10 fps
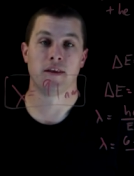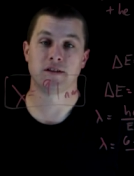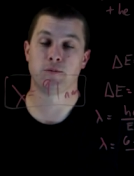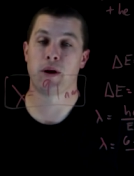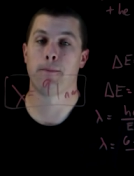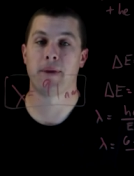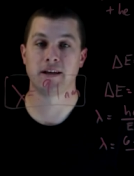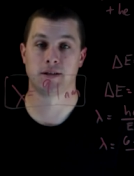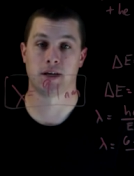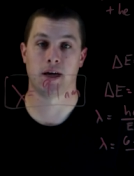this has been a
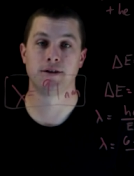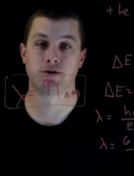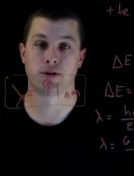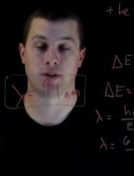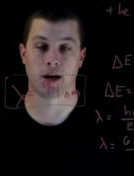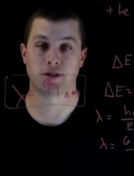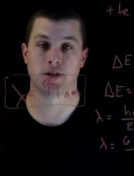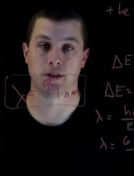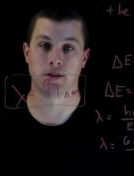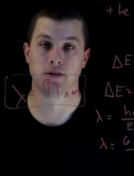basic
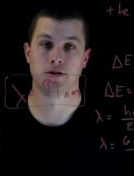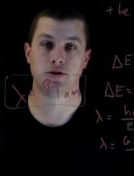introduction